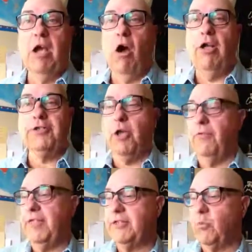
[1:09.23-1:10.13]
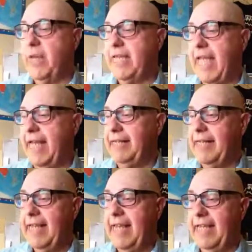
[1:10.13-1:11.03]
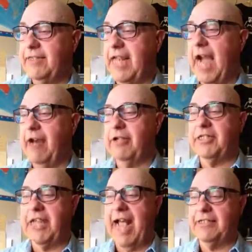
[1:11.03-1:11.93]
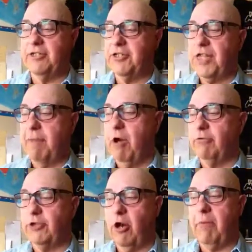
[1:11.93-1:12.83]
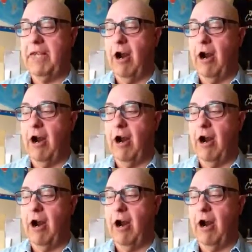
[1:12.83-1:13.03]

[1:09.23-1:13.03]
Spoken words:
Also, this weekend is the Iron Assassins Demo Derby.